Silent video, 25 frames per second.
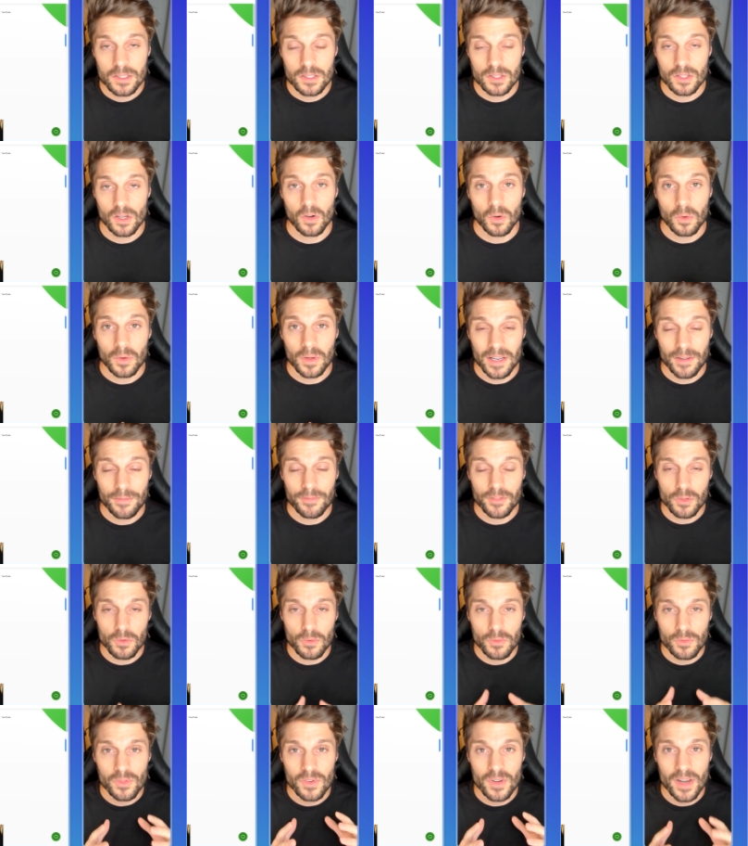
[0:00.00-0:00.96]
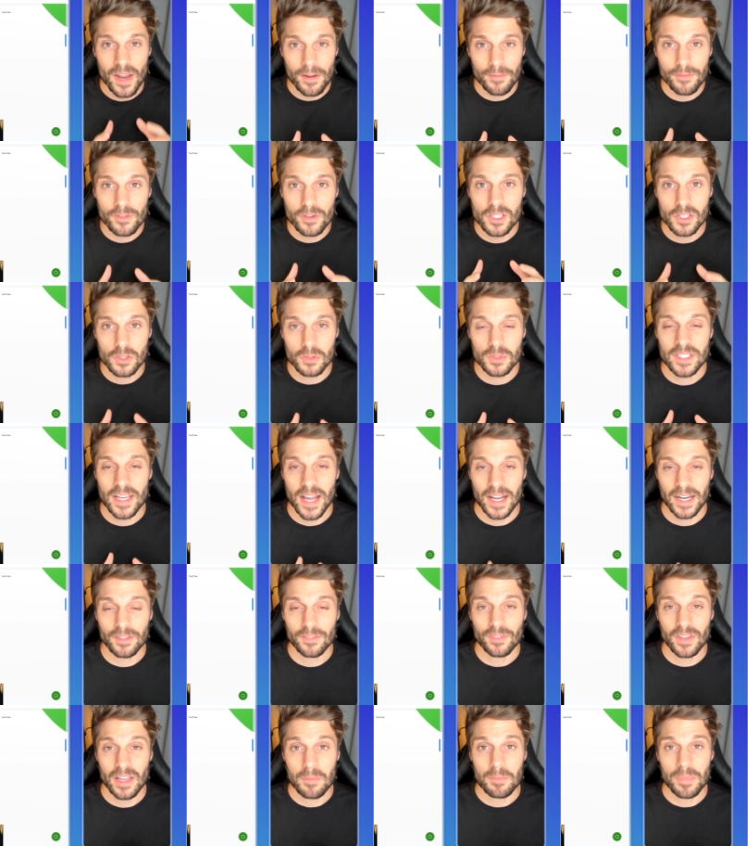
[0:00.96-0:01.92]
So if you've never used
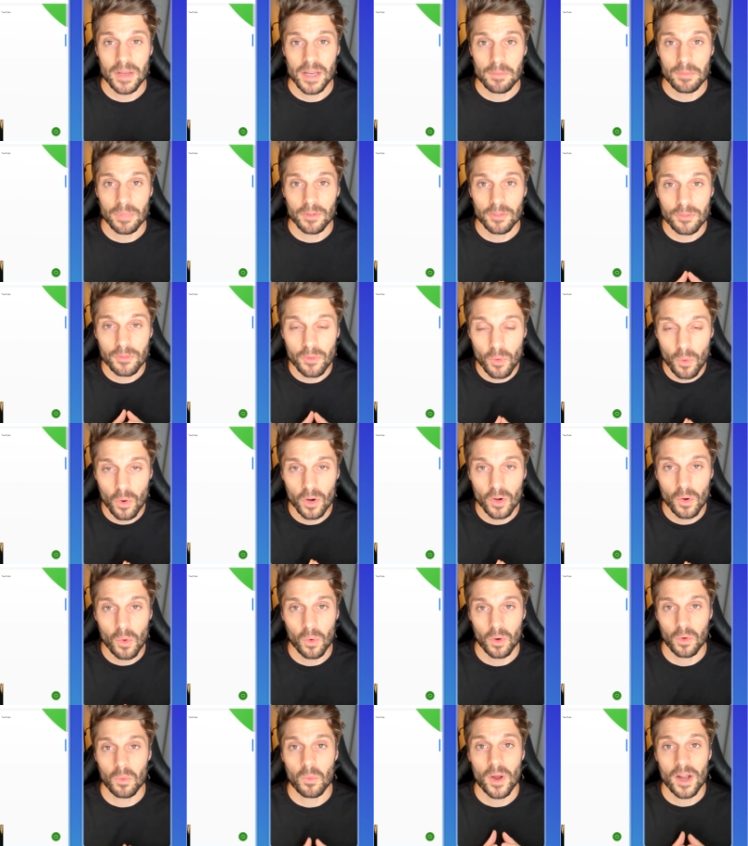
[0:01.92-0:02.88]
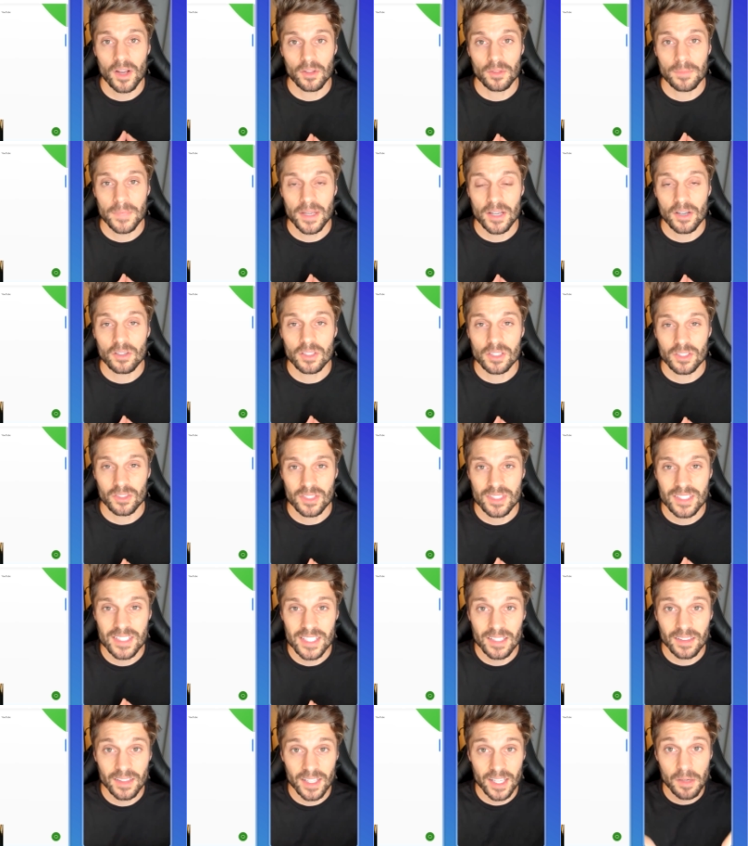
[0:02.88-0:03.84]
ActiveCampaign before or Wildmail, you'll
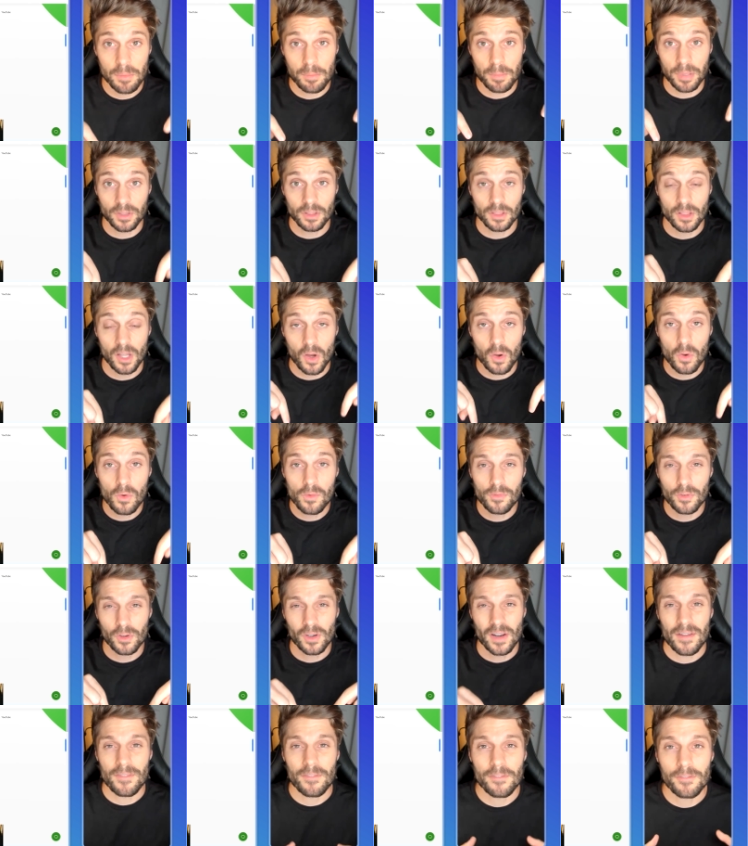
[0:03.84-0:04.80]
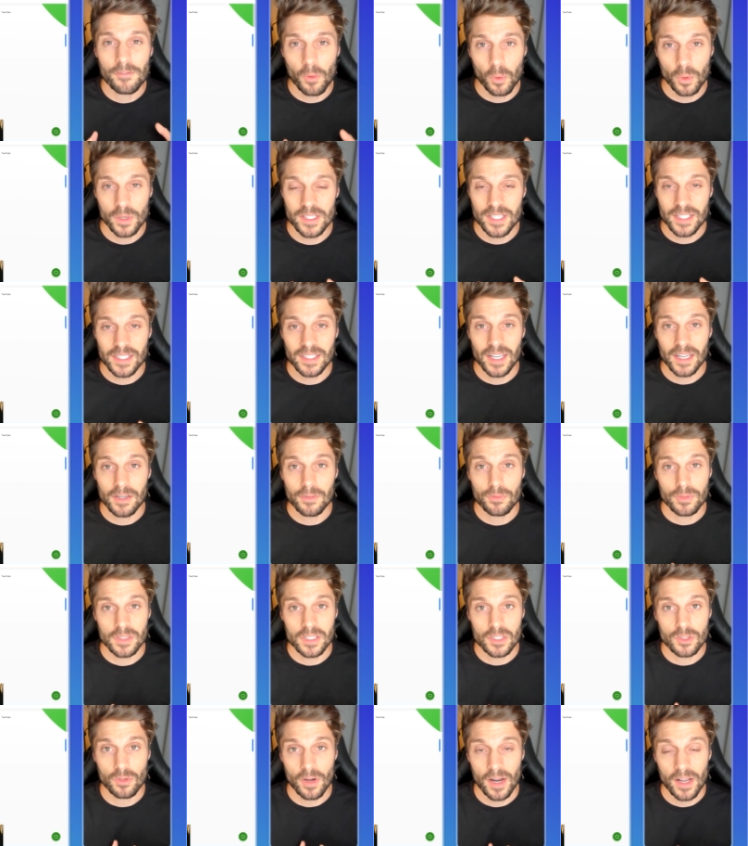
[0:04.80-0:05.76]
see a link below for a 14 day
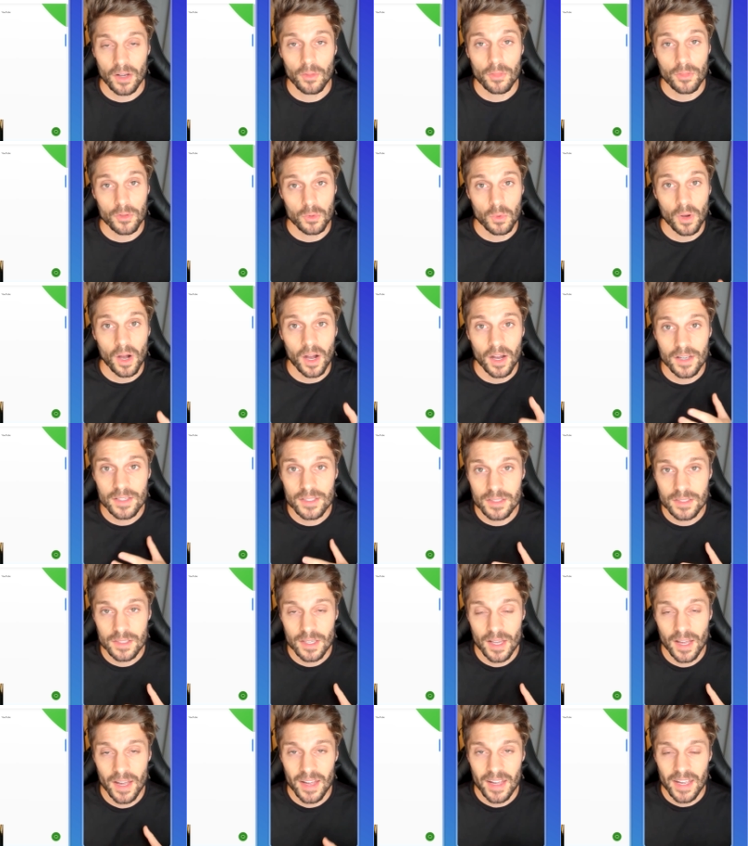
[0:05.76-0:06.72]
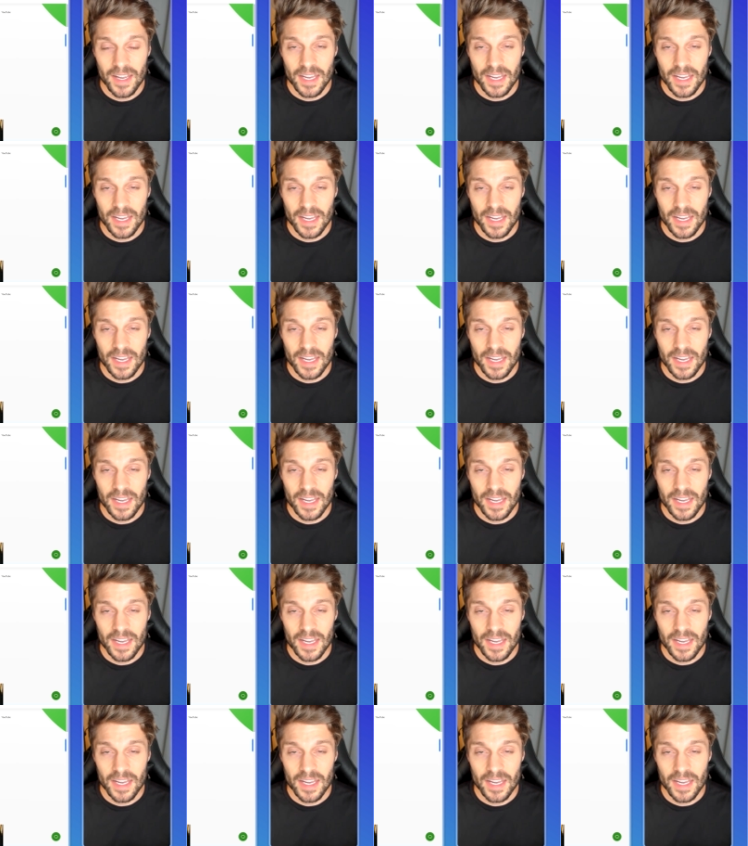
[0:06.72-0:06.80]
free trial through us.